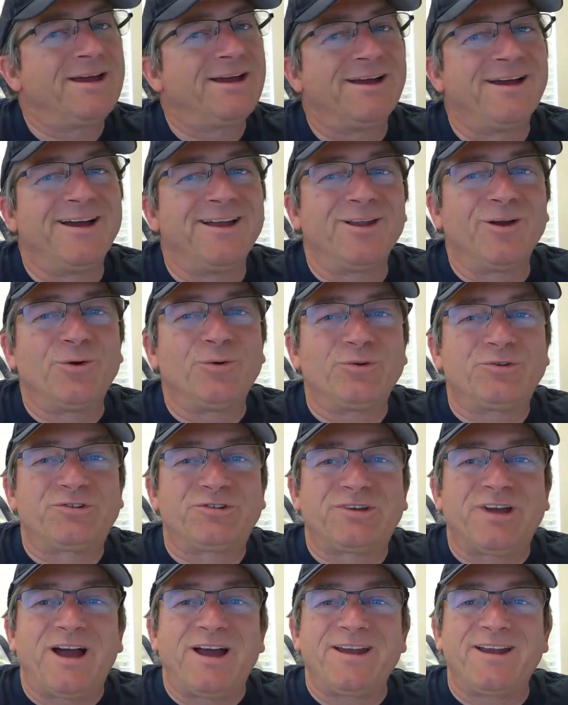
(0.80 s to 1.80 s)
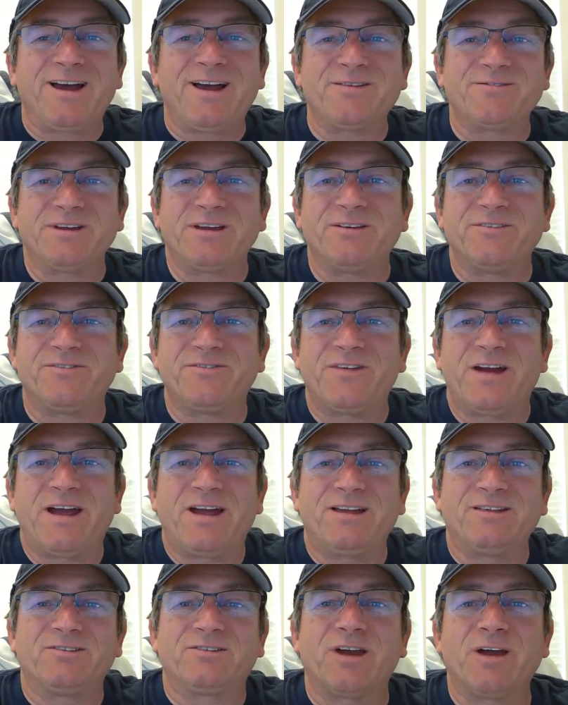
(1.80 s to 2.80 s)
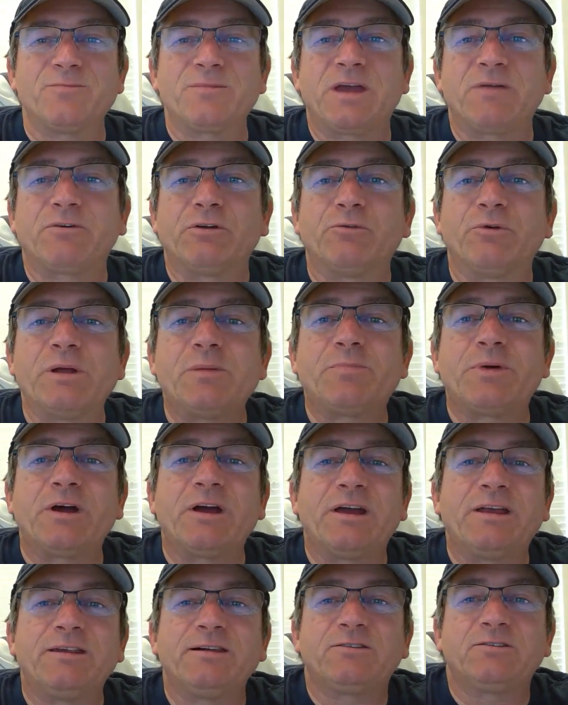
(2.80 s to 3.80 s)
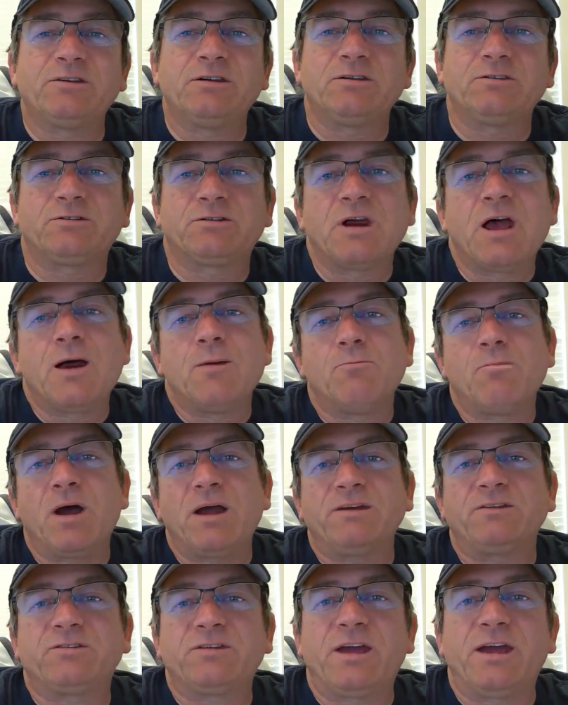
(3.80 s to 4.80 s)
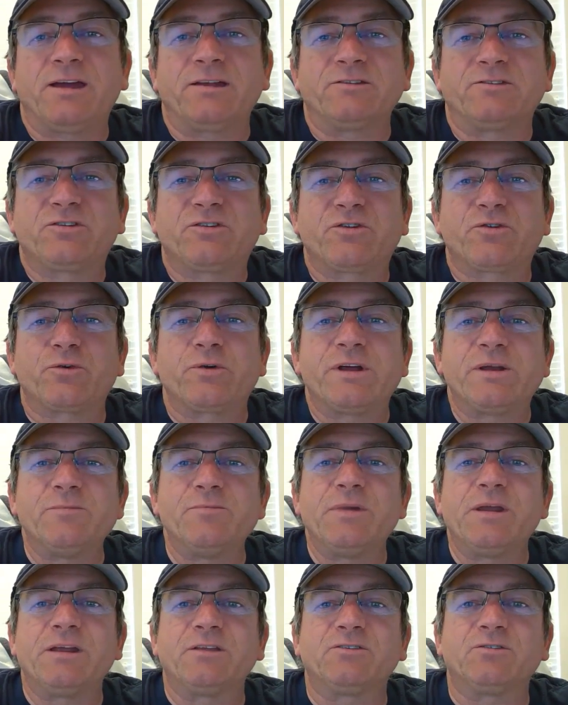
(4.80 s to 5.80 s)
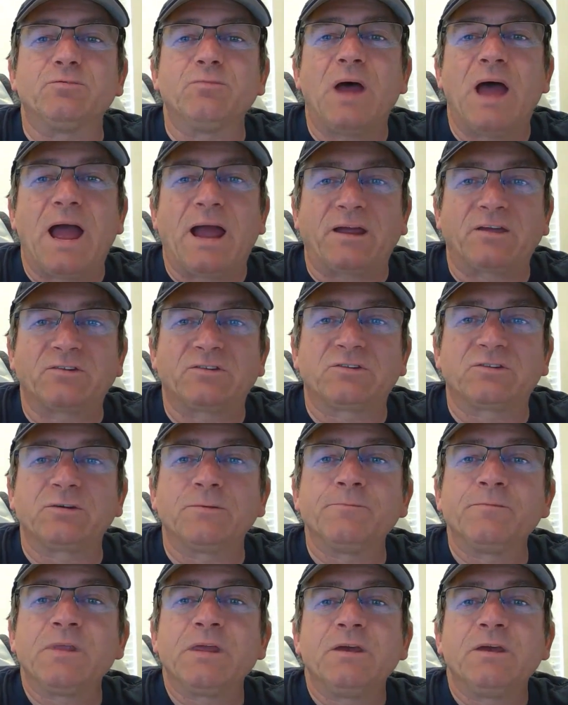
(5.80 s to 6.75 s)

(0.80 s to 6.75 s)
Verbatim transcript: Hello skydiving fans, I'm Kevin Ripa and this is My SANS 3 Minutes Max.